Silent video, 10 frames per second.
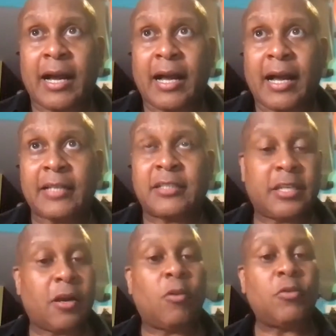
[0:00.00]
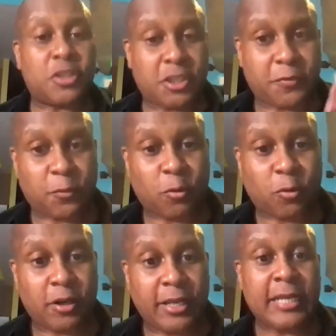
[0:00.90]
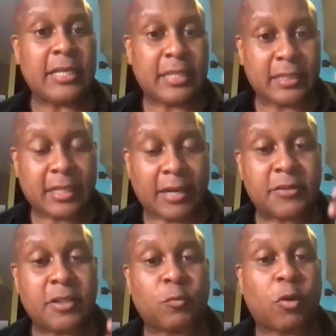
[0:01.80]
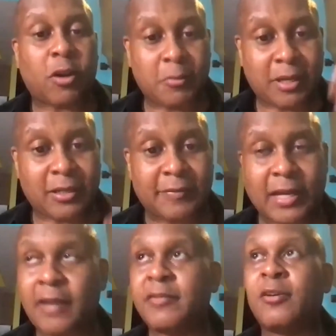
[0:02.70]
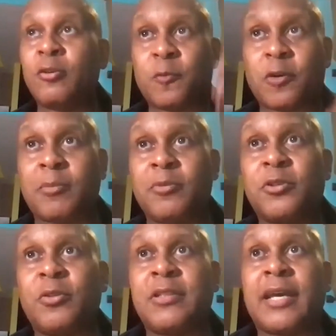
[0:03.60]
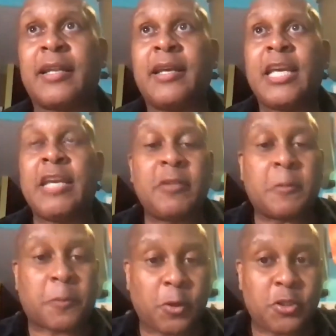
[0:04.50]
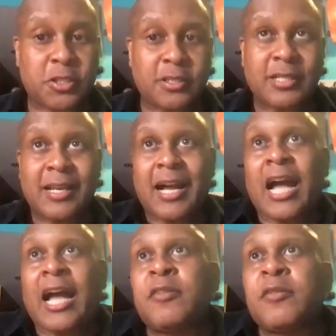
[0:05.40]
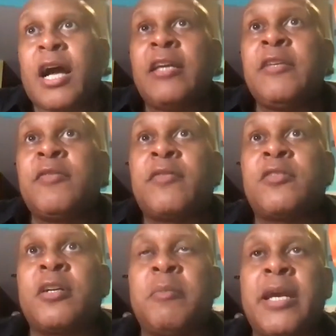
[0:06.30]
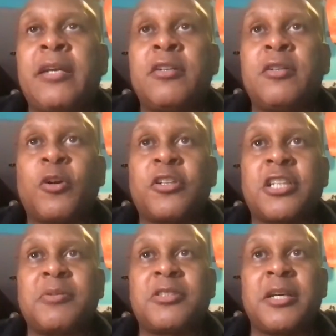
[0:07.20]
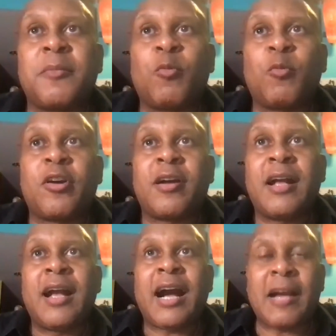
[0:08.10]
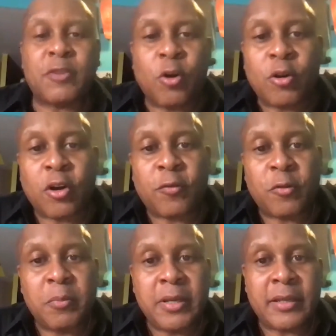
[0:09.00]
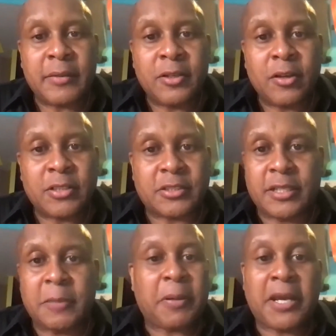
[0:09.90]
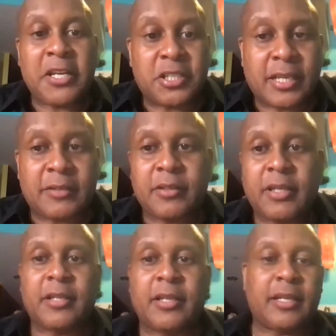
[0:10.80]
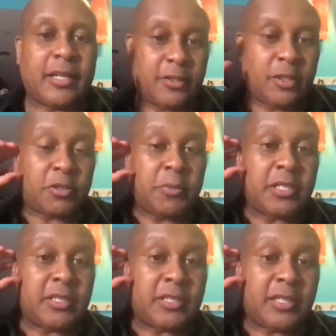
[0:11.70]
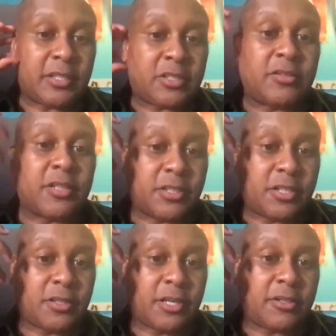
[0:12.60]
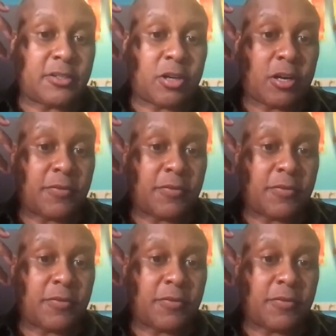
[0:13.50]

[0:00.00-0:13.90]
I take ownership for anything that I've done wrong in my life. I have no problem doing that, even approaches. I even have done manhood workshops, Tim, where I've gone off on men, just impatient, like, and you know what the men did? They turned their ears off.